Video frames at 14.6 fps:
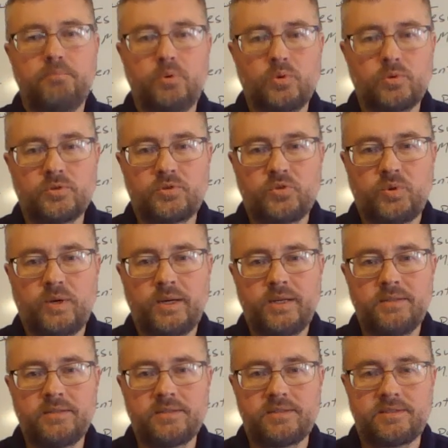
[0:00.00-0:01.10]
born
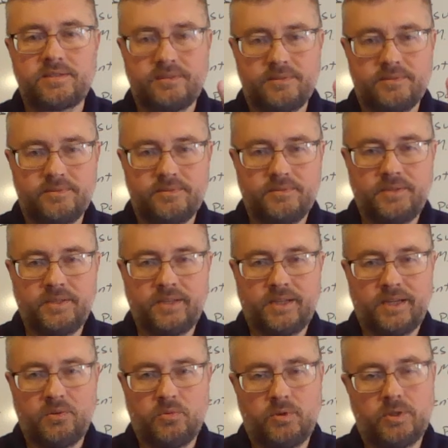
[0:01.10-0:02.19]
twice you
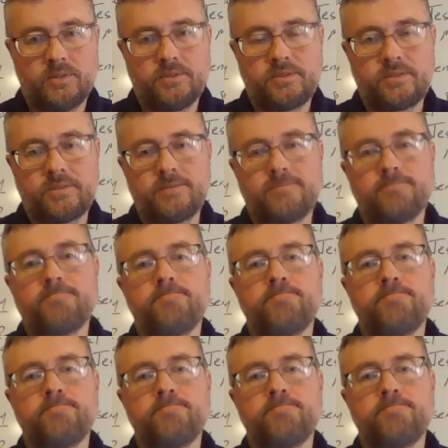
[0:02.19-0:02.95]
die once.